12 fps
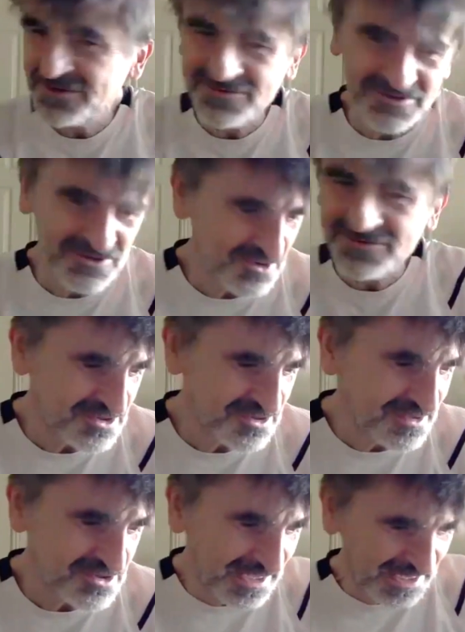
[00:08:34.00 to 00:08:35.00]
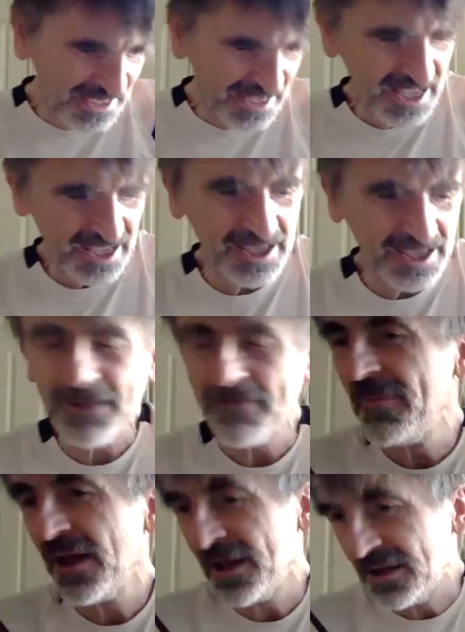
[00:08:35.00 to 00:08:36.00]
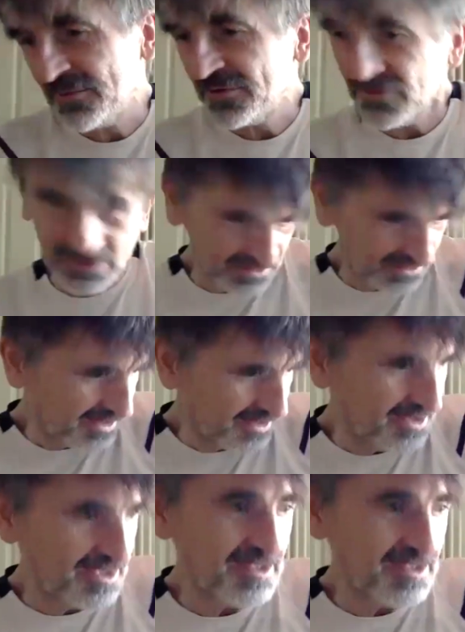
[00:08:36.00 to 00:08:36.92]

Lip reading: situation, and I'm doing a